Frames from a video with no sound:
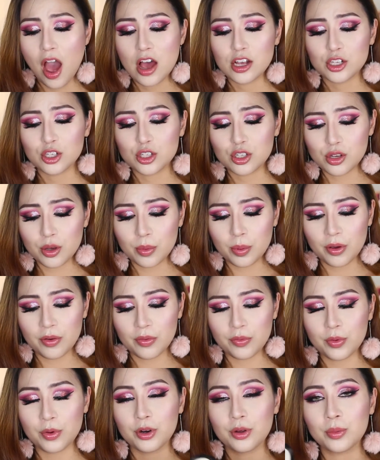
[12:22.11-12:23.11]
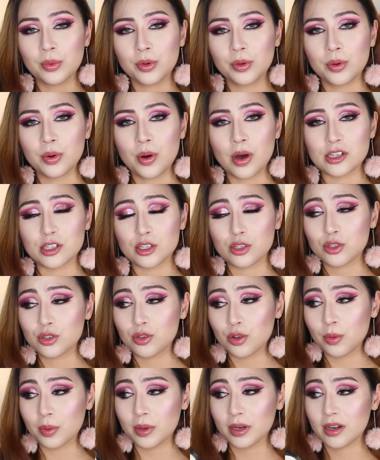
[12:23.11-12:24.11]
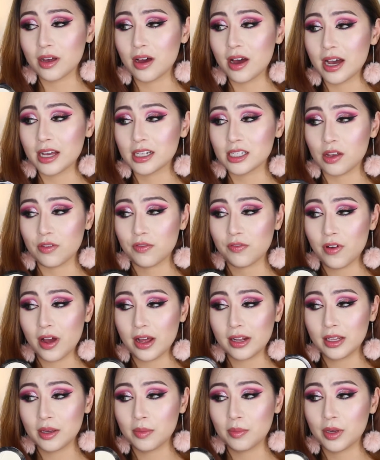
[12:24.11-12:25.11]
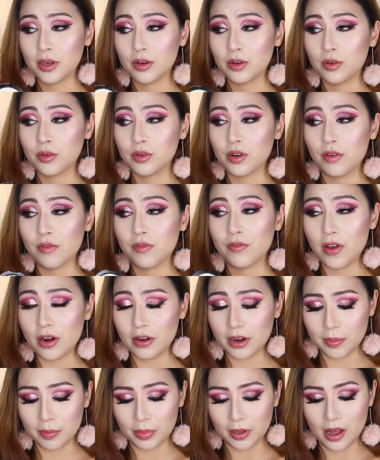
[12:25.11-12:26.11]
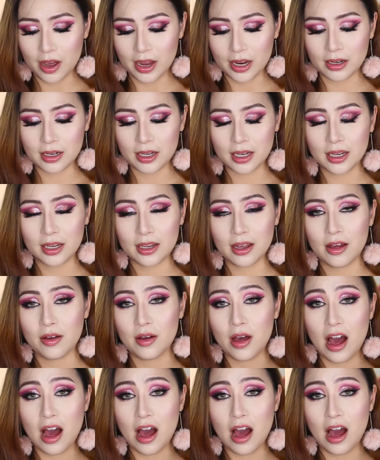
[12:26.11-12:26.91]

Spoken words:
Super affordable, super nice, finely milled, very blinding.